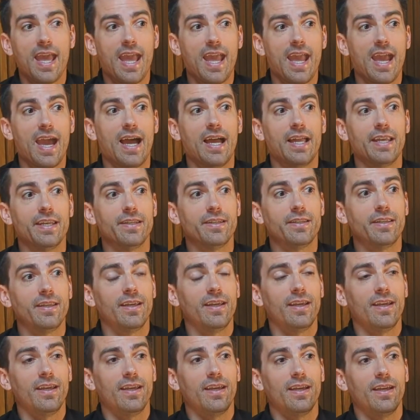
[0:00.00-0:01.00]
And
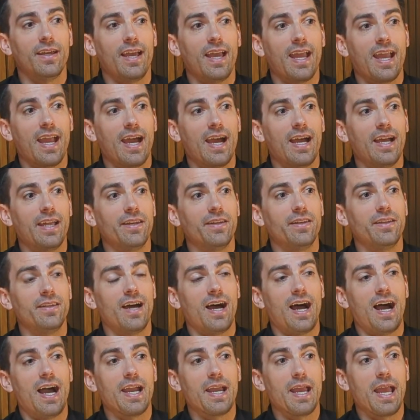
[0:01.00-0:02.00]

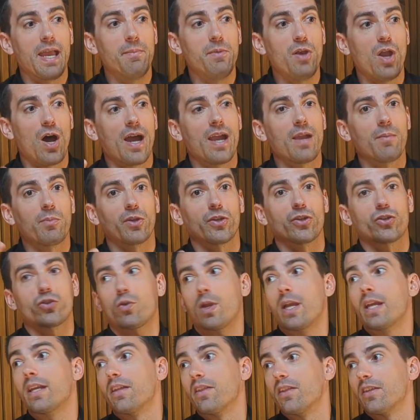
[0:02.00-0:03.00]
I am not able to
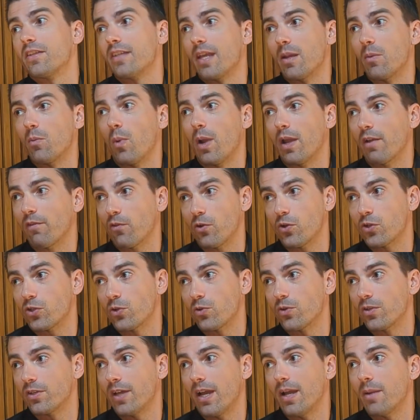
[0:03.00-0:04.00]
train in the same way for a
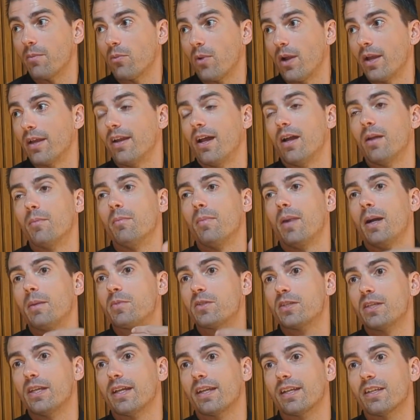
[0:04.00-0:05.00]
certain time, right? I'm
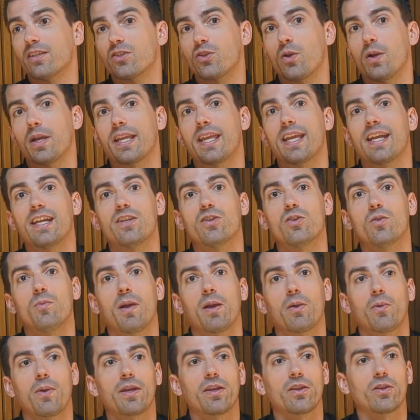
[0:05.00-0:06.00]
sick, and so I can't do
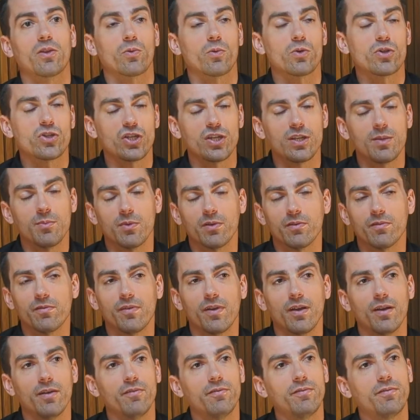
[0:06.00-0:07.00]
my regular regime
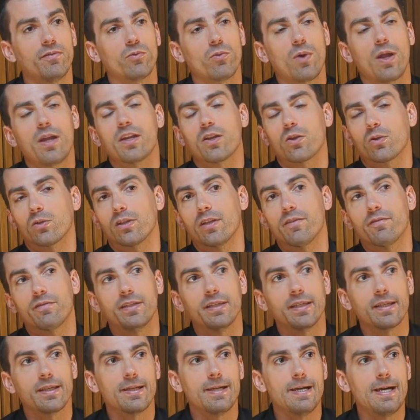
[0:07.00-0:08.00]
of running or
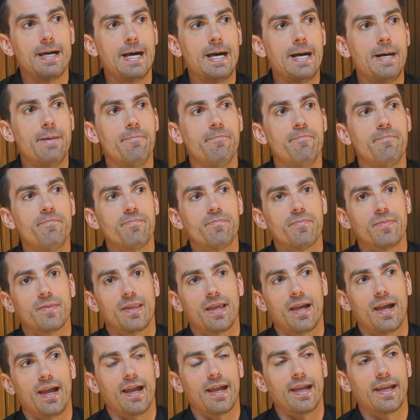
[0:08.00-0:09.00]
lifting. I'm
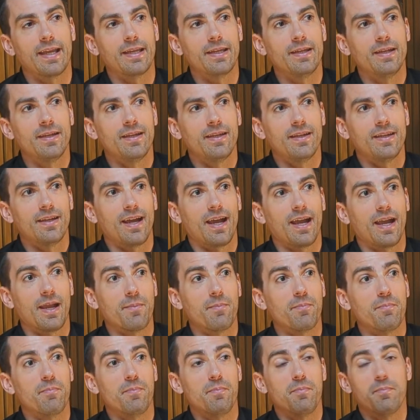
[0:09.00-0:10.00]

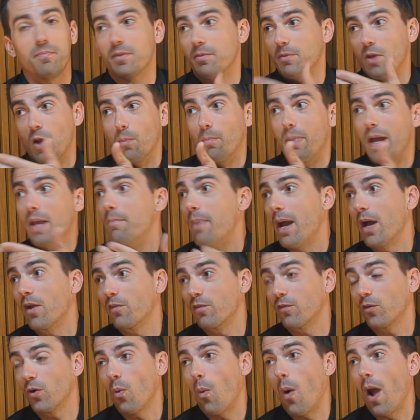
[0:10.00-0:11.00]

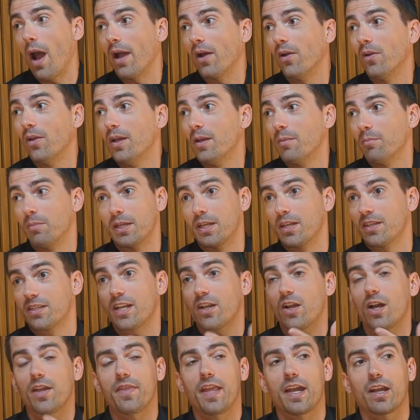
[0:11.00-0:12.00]
bedbound for a while because
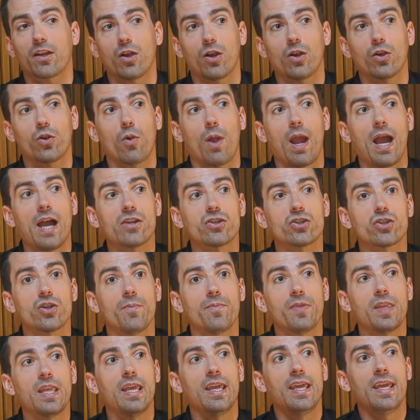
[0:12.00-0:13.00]
I got in that car crash.